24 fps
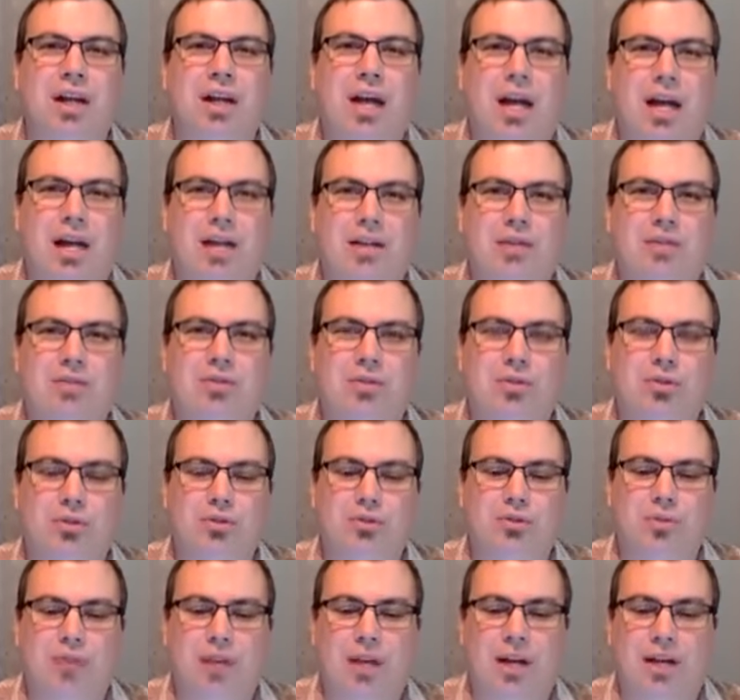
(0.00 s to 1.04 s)
As Luke
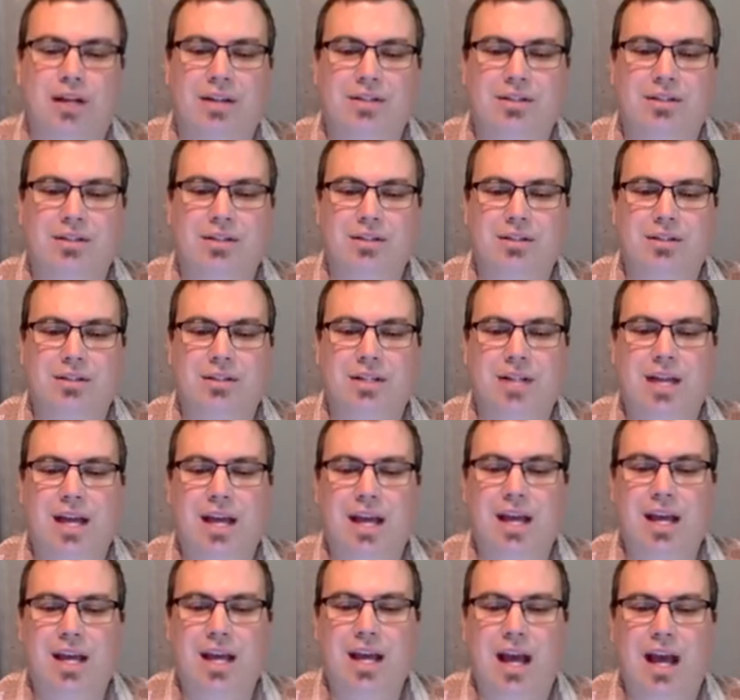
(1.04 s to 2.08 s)
writes,
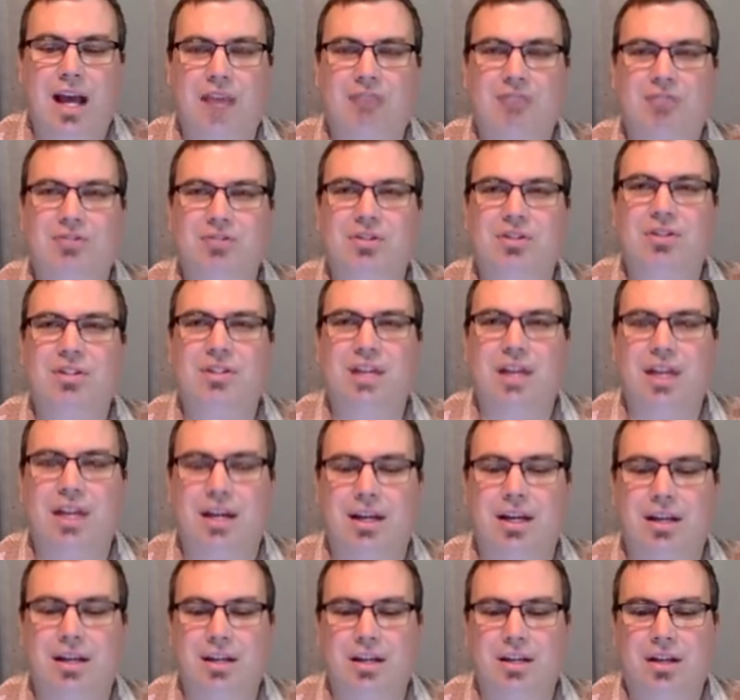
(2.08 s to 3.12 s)
day after
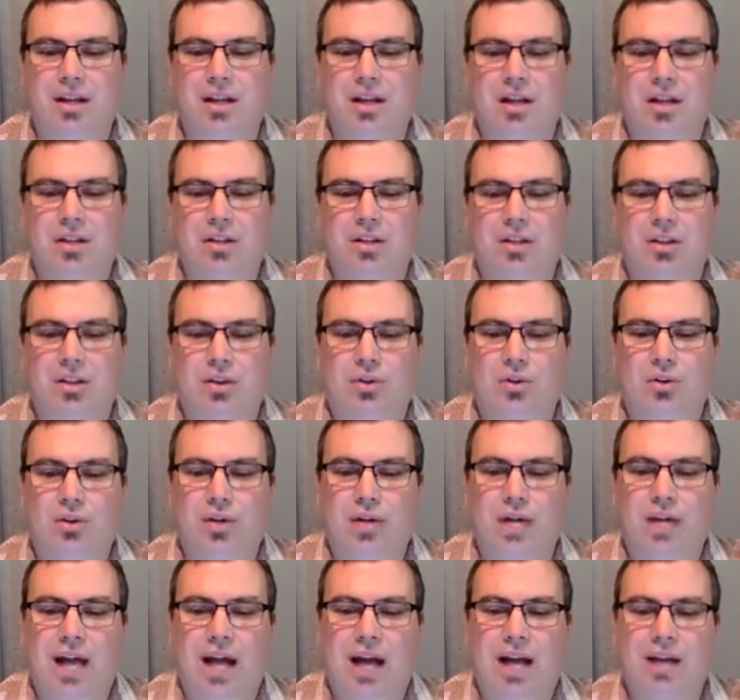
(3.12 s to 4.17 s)
day, the Lord
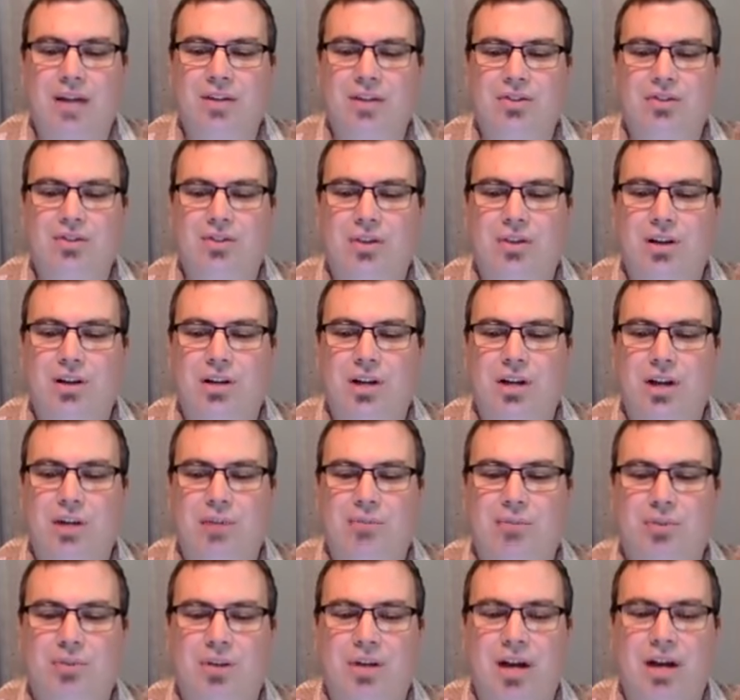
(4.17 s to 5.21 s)
added to their
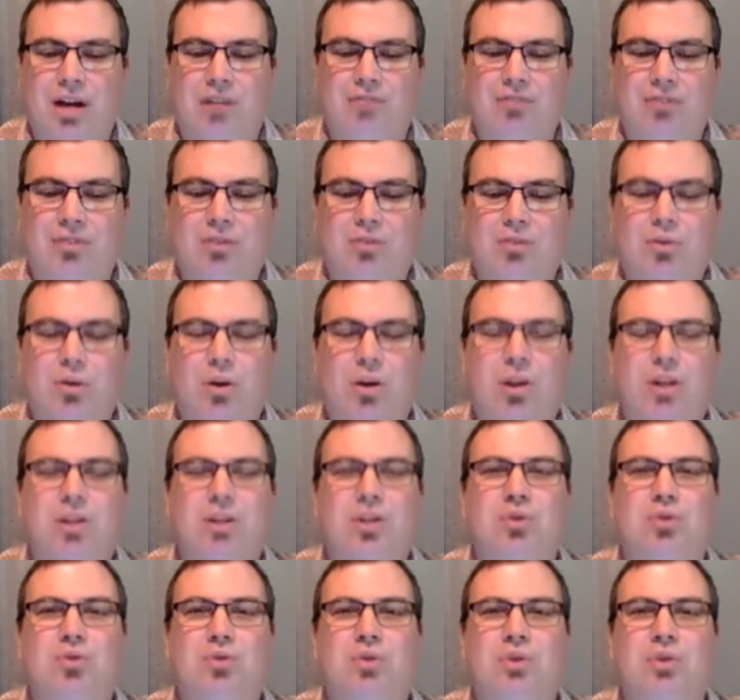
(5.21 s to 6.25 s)
number everyone
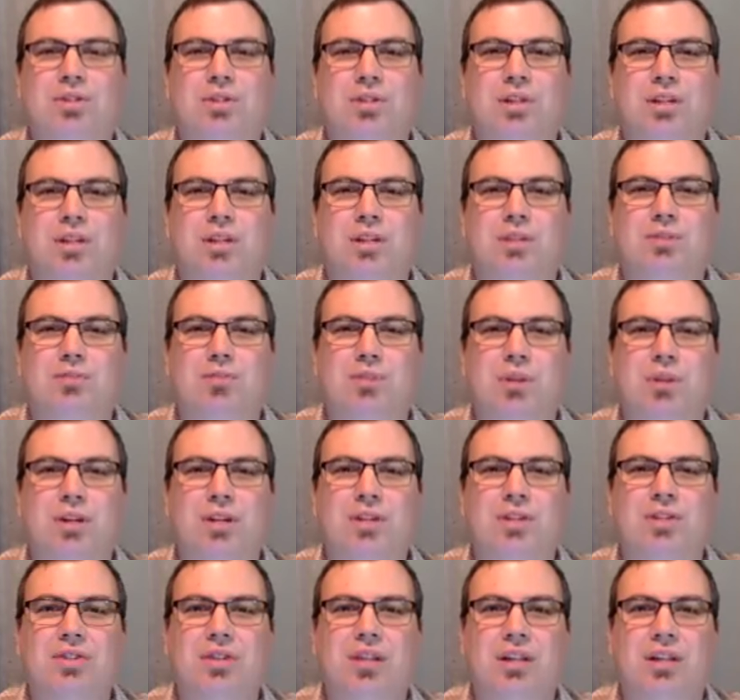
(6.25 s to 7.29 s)
who was
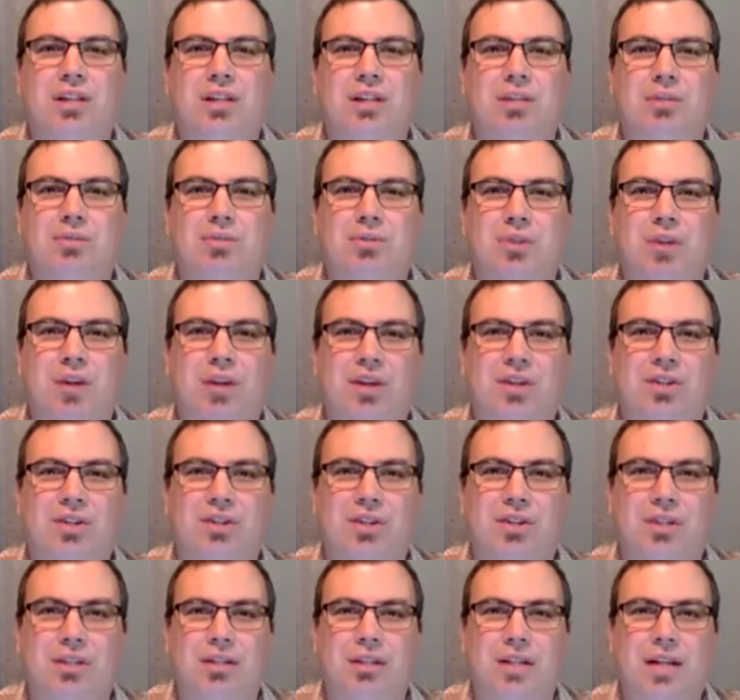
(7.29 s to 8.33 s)
experiencing
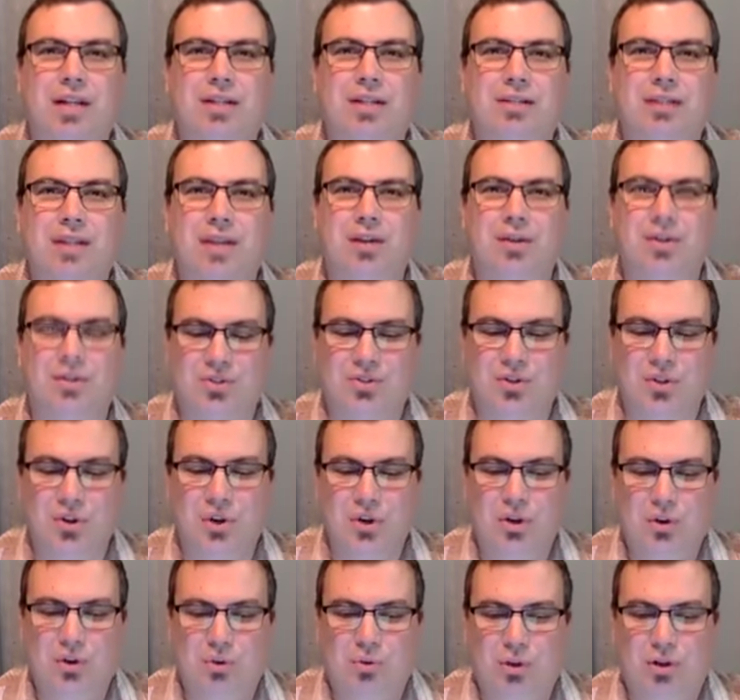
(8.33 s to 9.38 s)
liberation. That's how it's
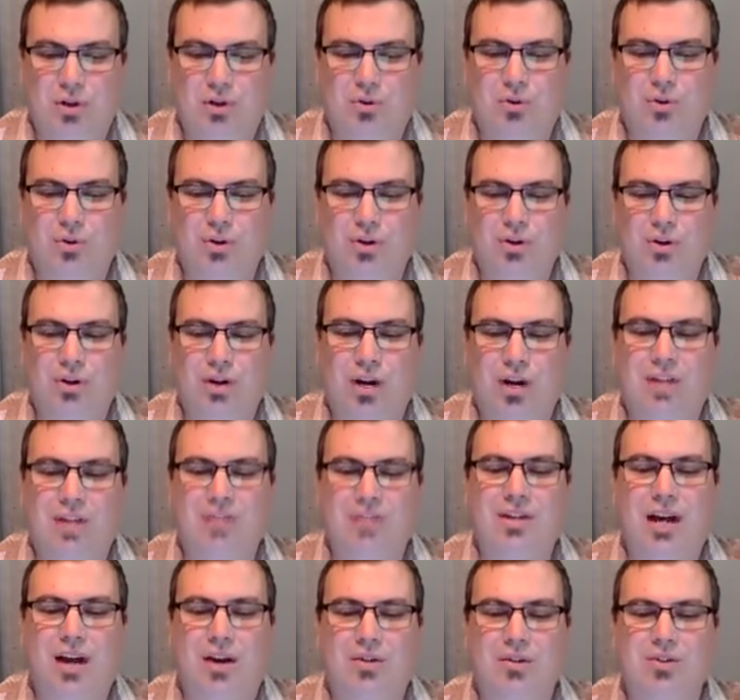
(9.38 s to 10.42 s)
recorded, or
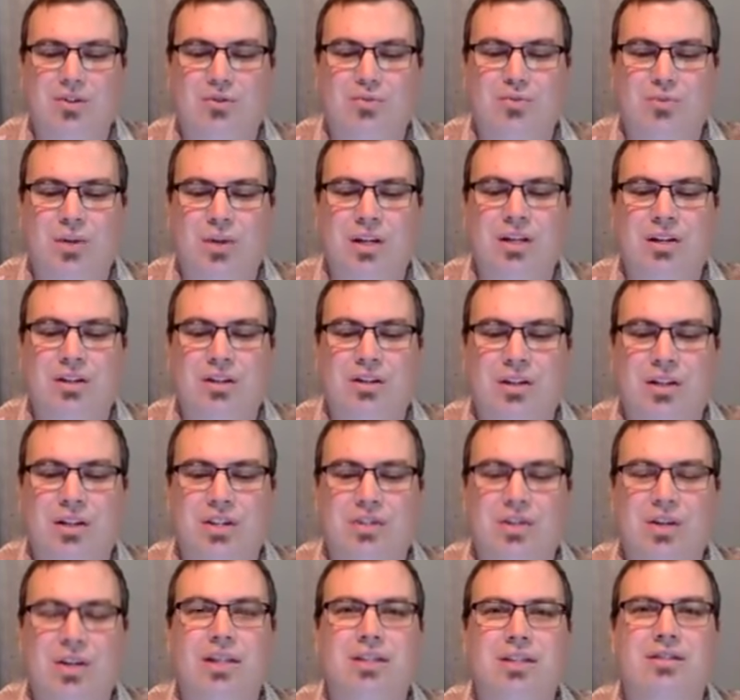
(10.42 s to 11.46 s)
that's how it's written and
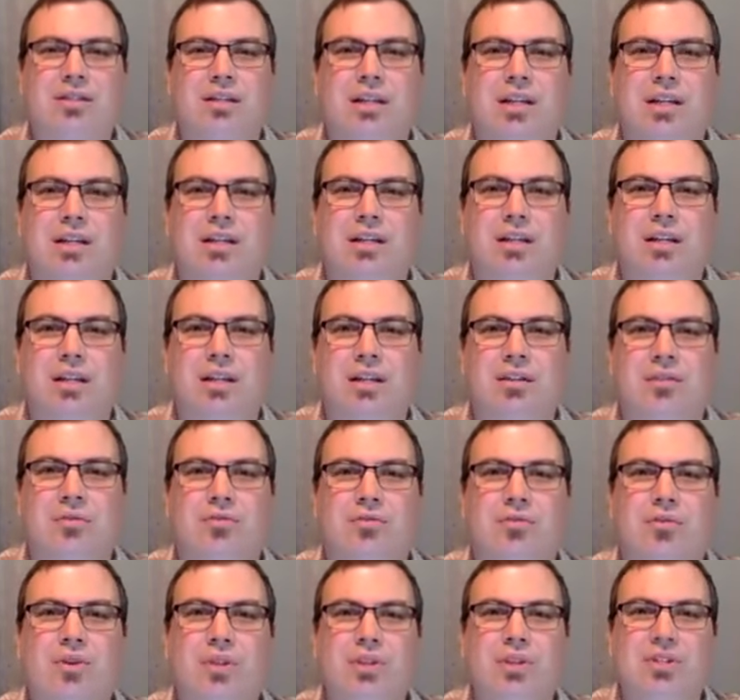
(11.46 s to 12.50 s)
translated in the
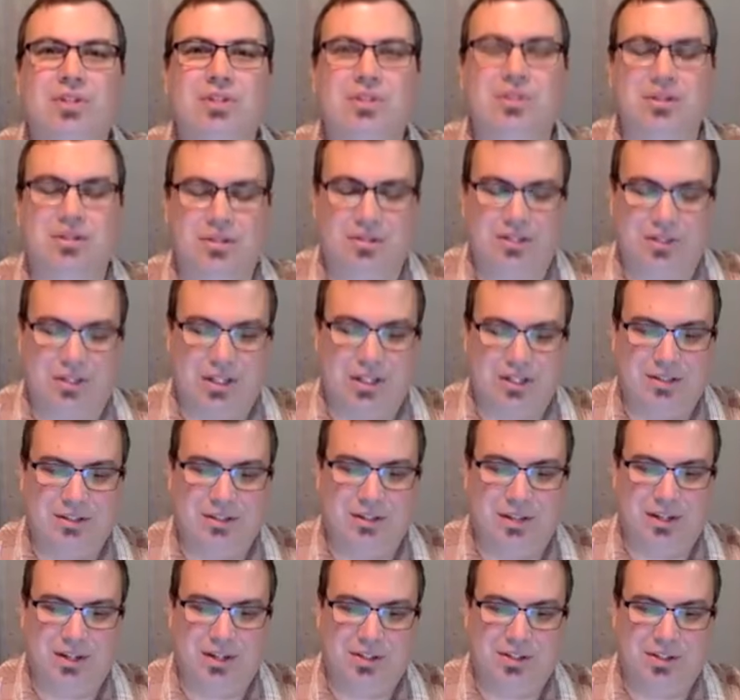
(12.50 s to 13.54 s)
Voice
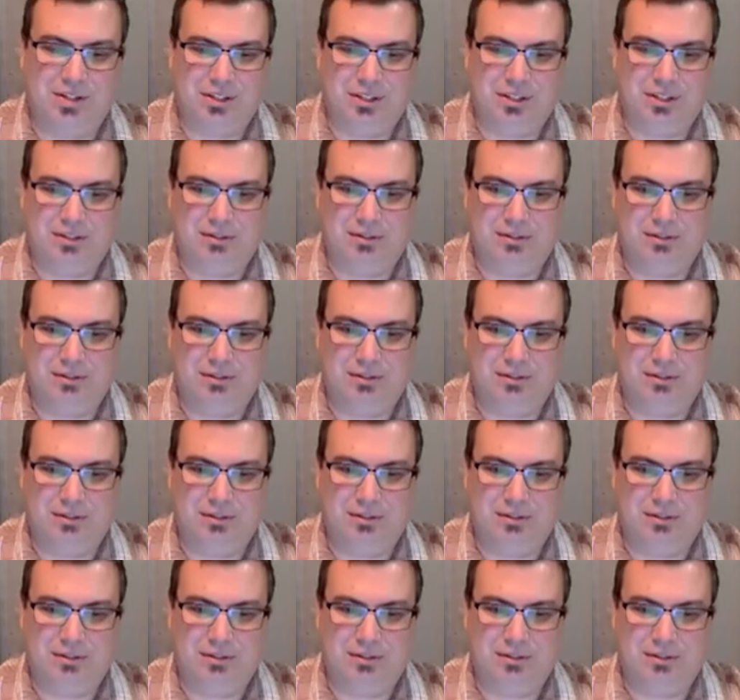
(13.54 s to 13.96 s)
translation.